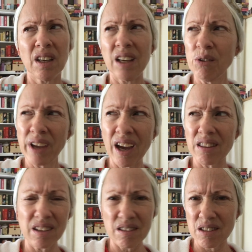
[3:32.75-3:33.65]
I know
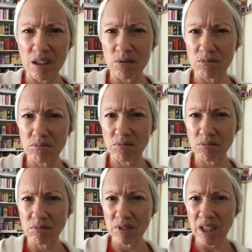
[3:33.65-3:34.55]
Catholics don't.
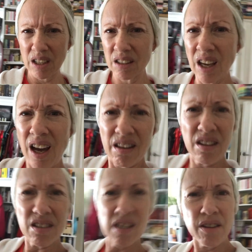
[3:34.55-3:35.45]
The
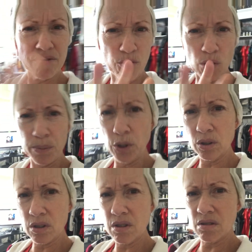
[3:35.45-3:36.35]
Catholics have four
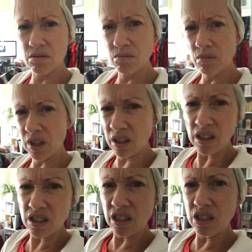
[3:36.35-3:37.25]
books that they
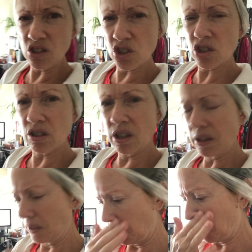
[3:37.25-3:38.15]
teach,
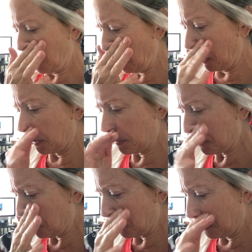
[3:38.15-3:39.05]

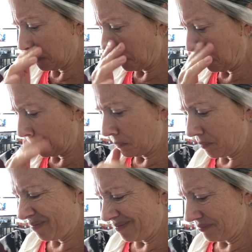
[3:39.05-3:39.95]
and
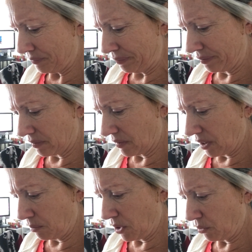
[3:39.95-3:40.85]
hmm,
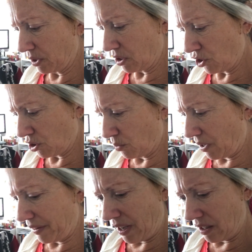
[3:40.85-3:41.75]
I'm not really sure
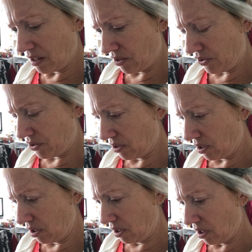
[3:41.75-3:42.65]
why that is.
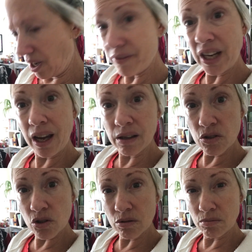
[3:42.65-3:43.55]
I haven't
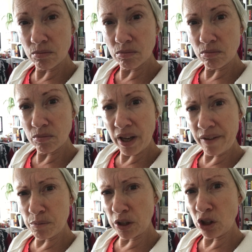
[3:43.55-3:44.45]
asked. I
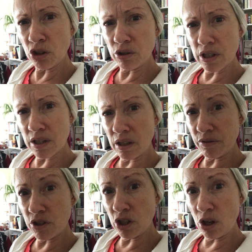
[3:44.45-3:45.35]
haven't been curious
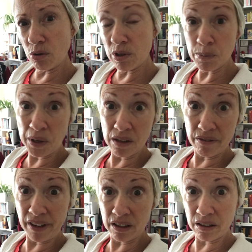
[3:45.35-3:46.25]
enough to know, in spite of the
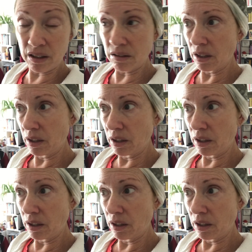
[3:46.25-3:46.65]
fact that